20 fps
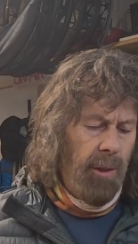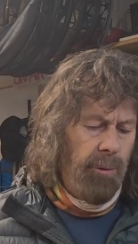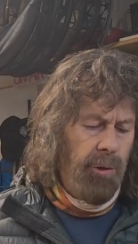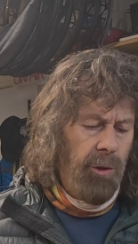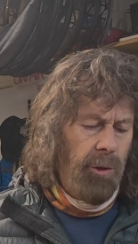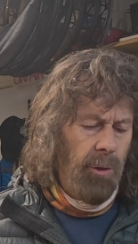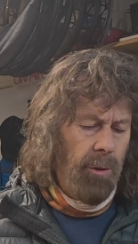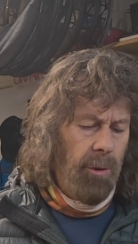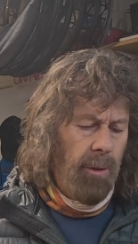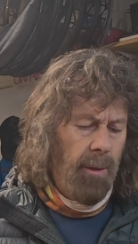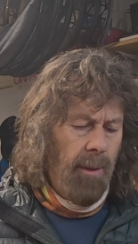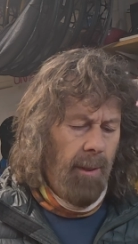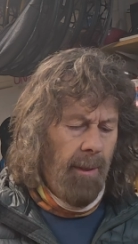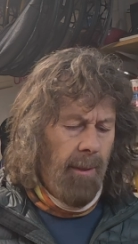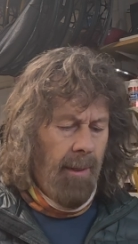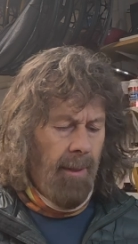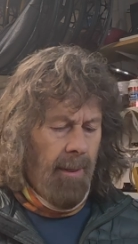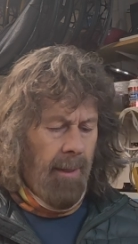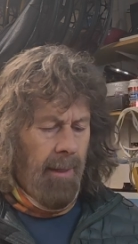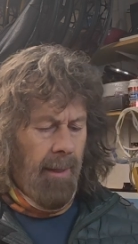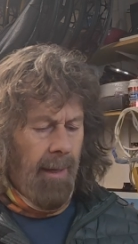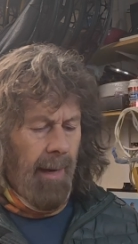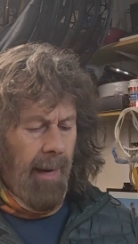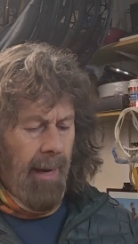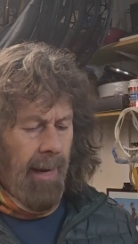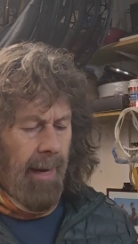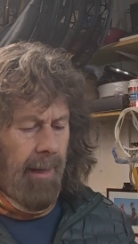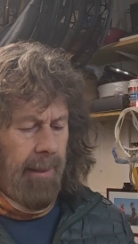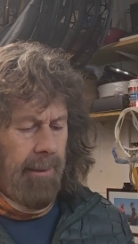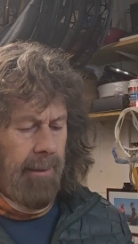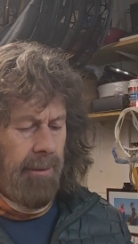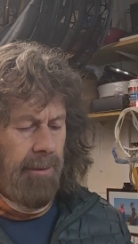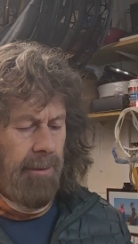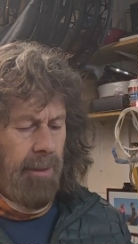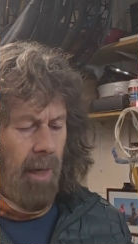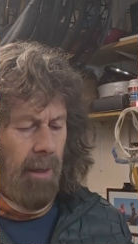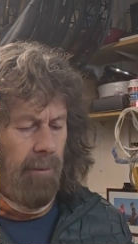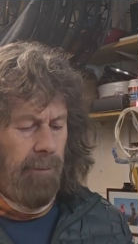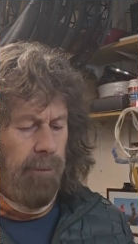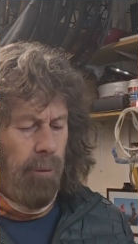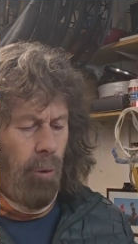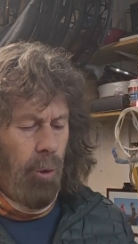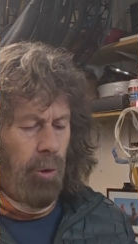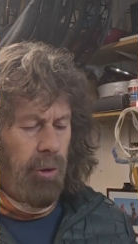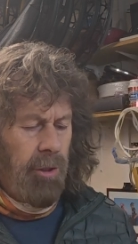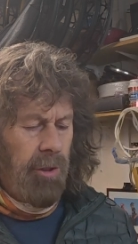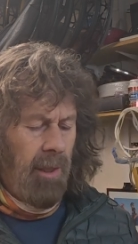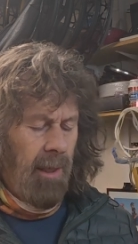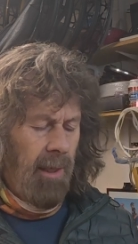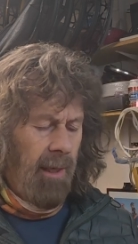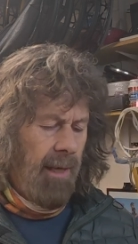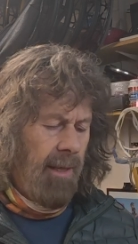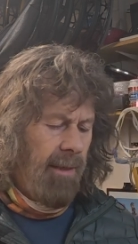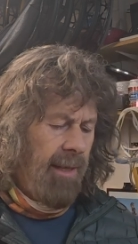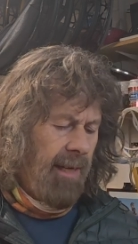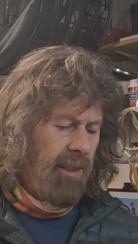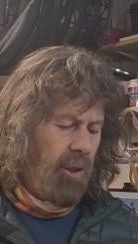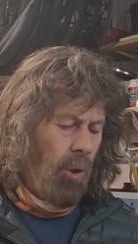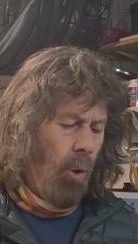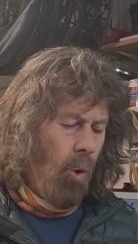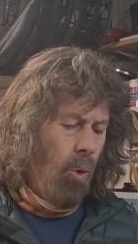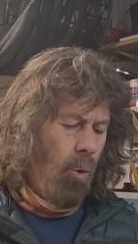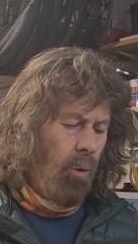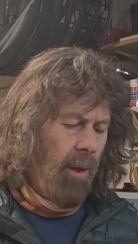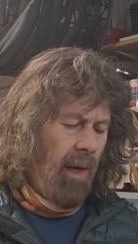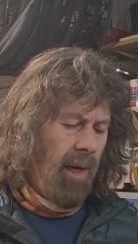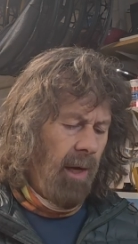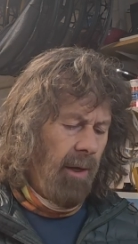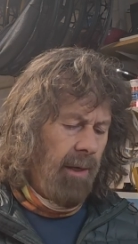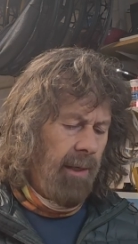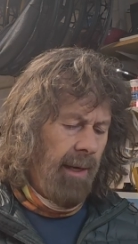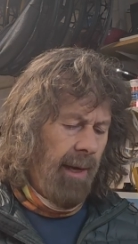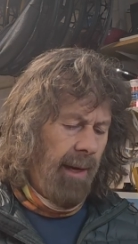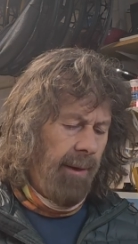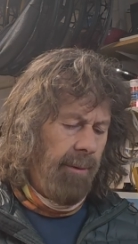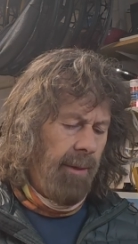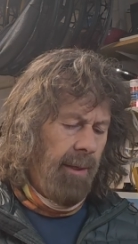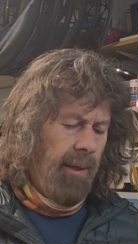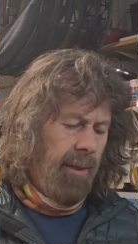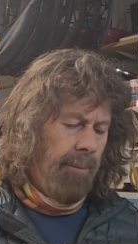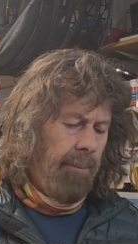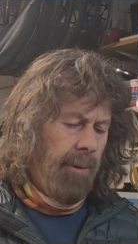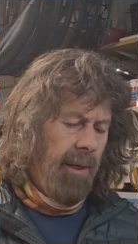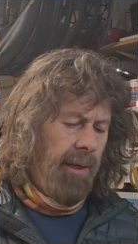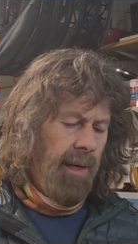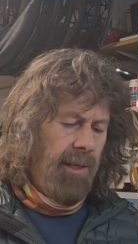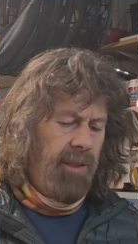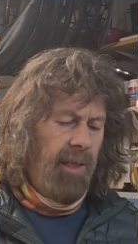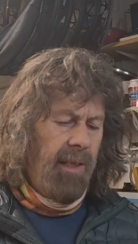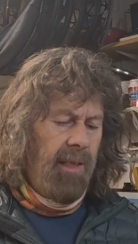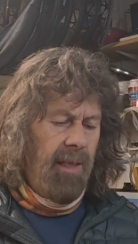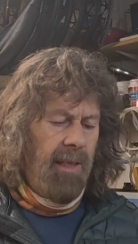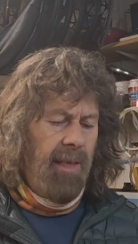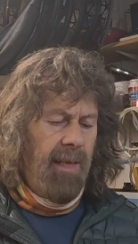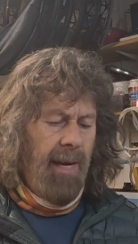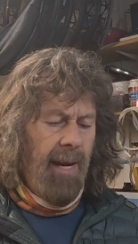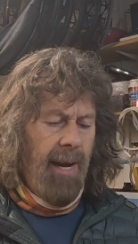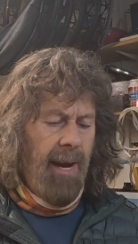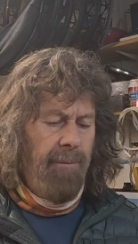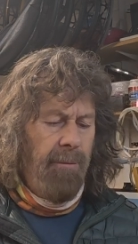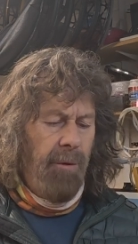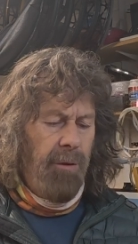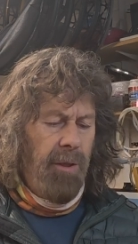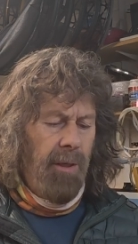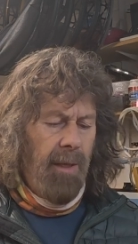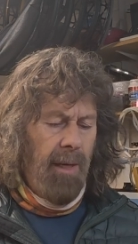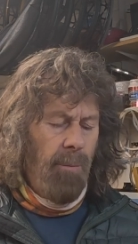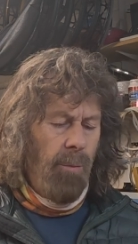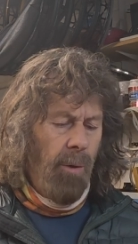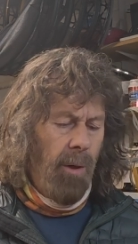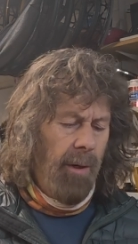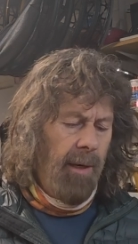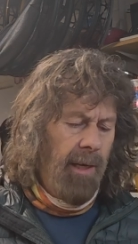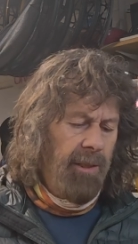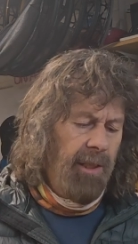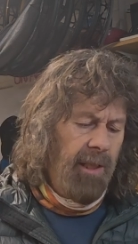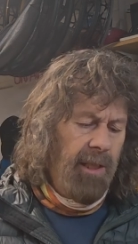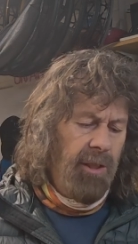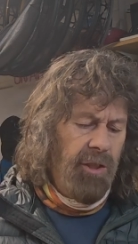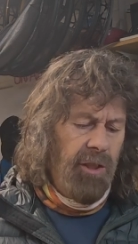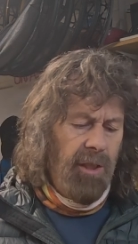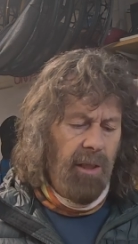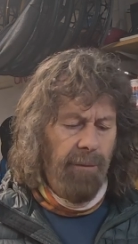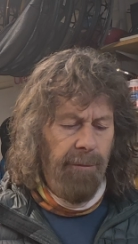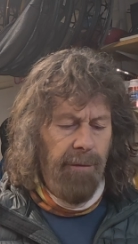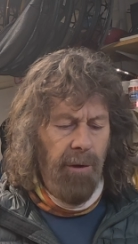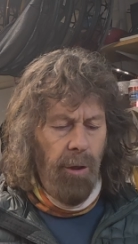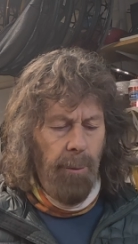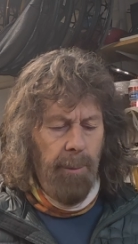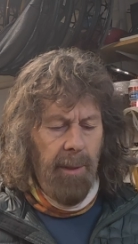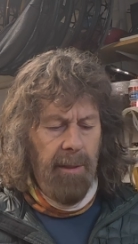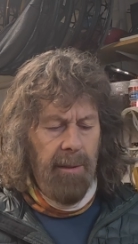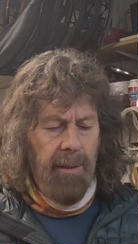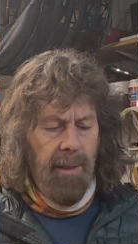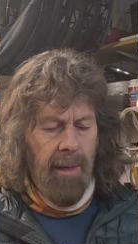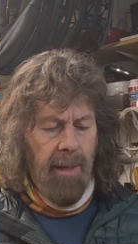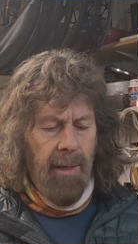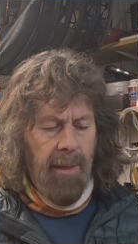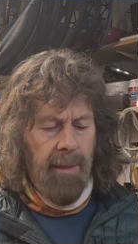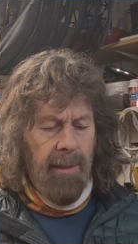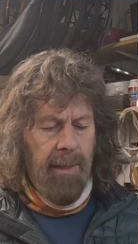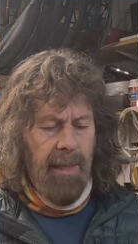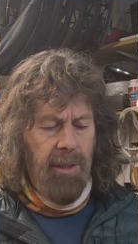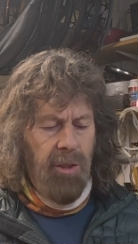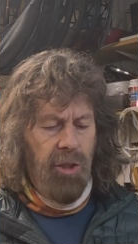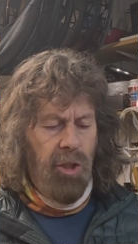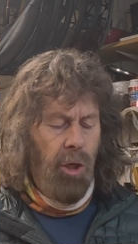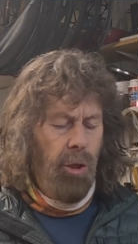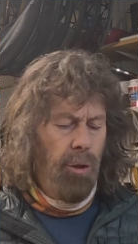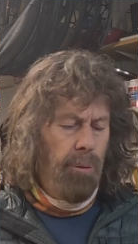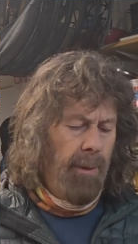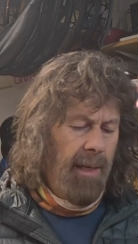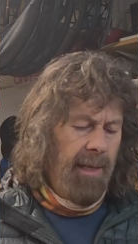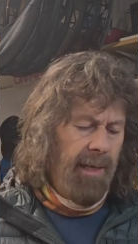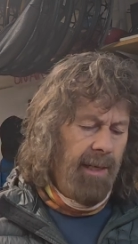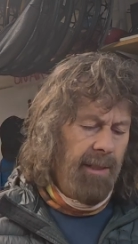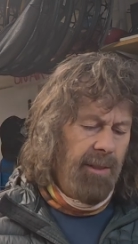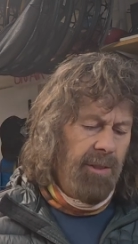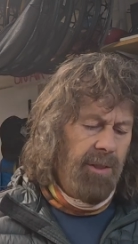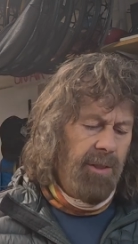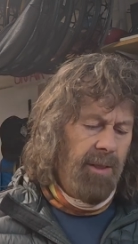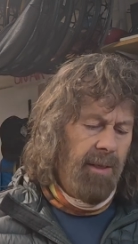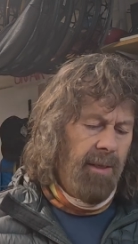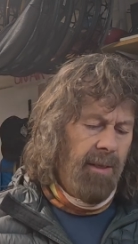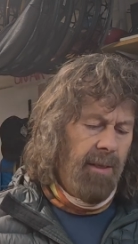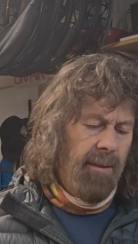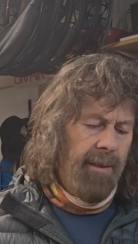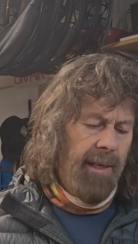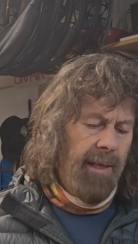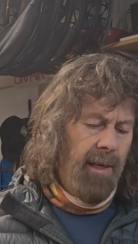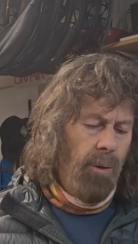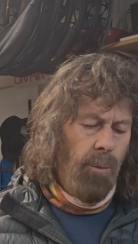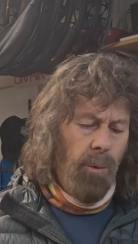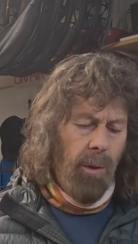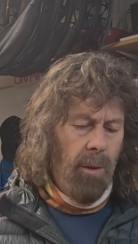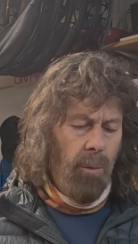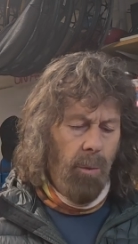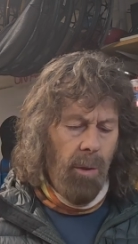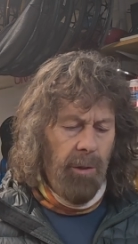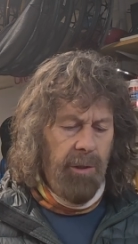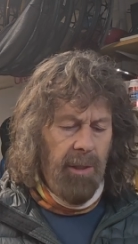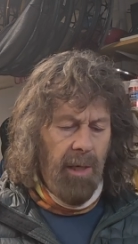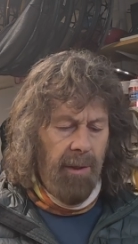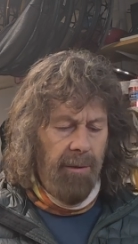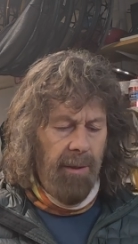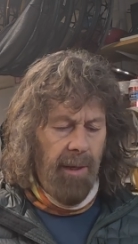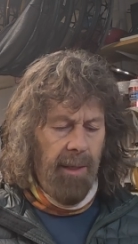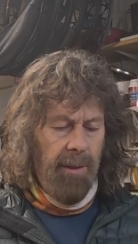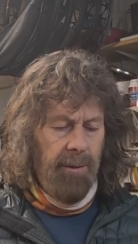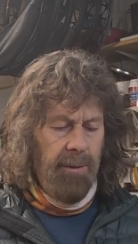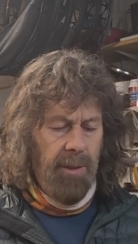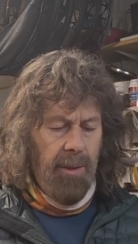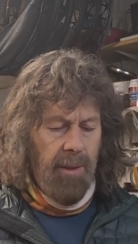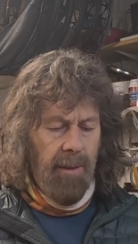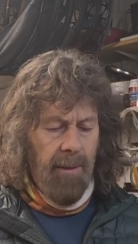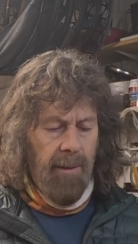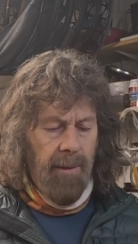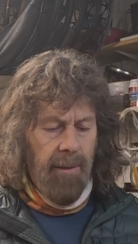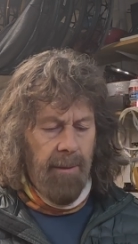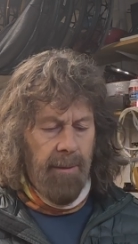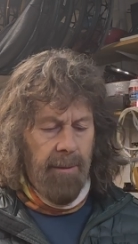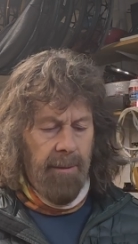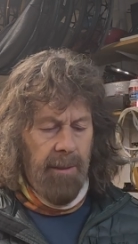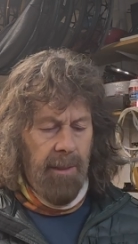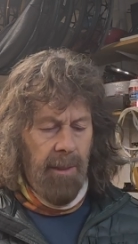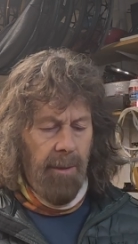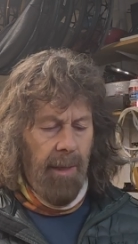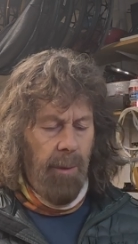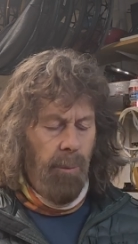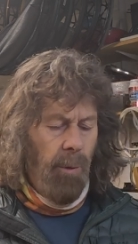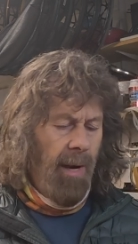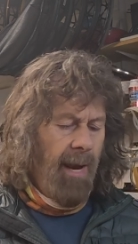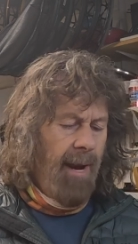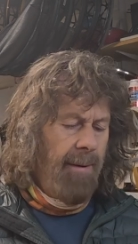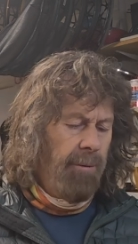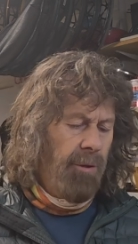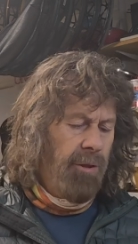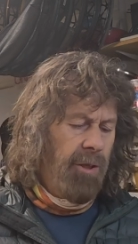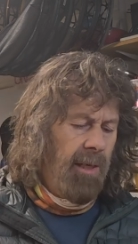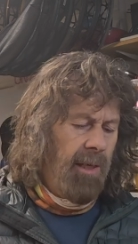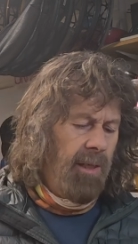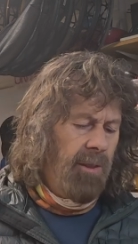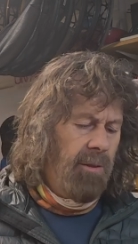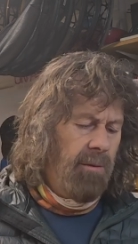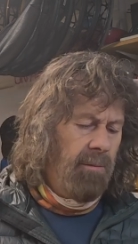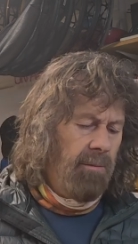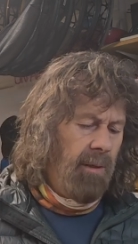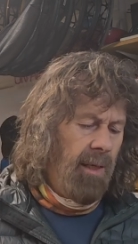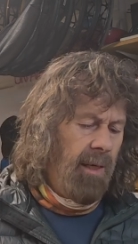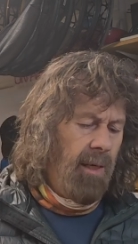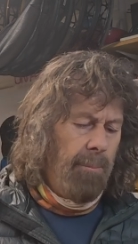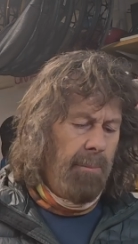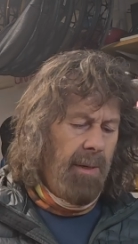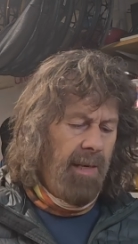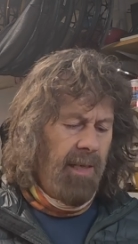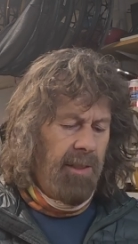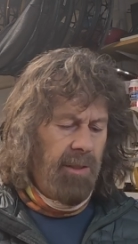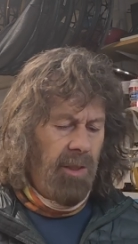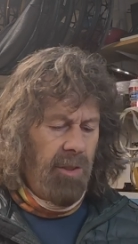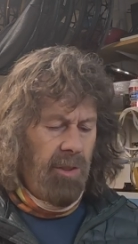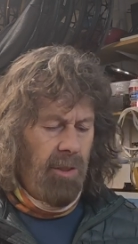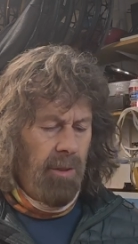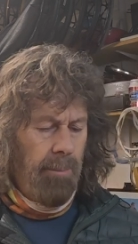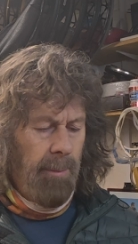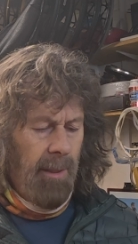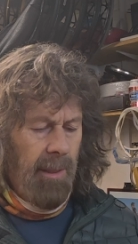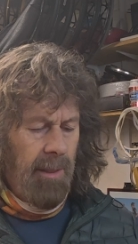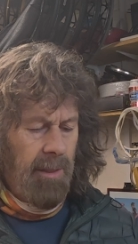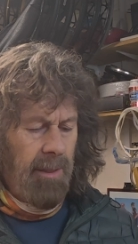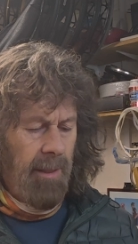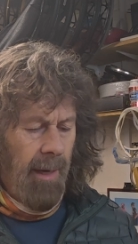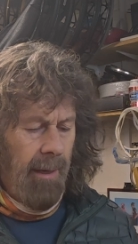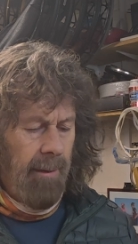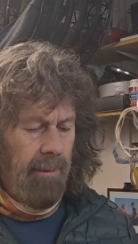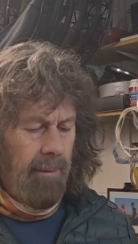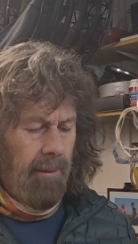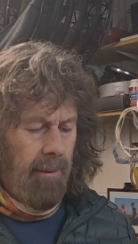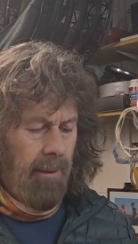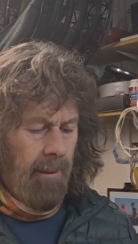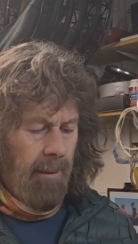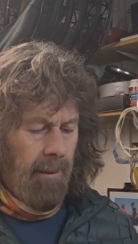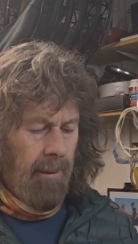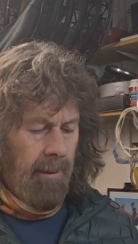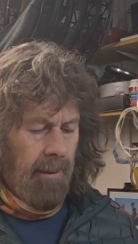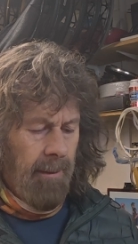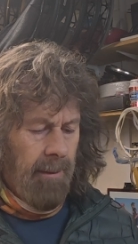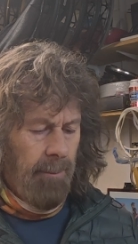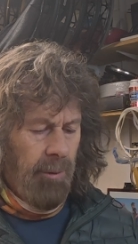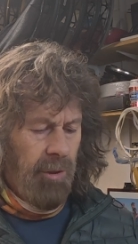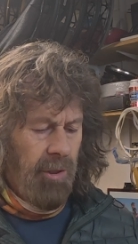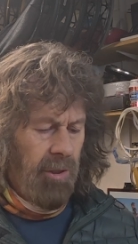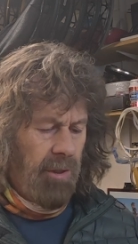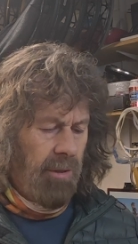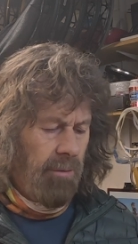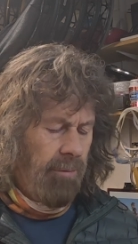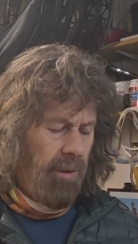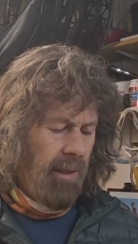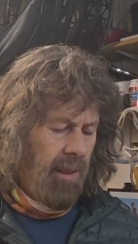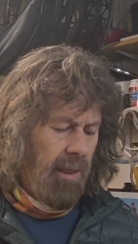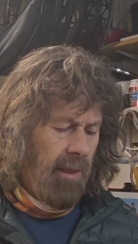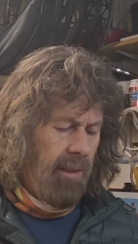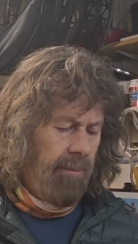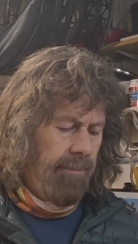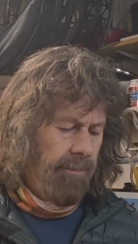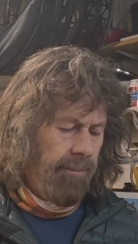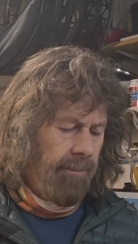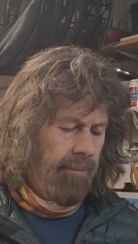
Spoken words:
so short. And unfortunately, that's all they like now. Unless they can get everything they want, unless they can see a film in 2 minutes, they don't want to watch anything else. You know, they want everything in a minute to 2 minutes now, which is really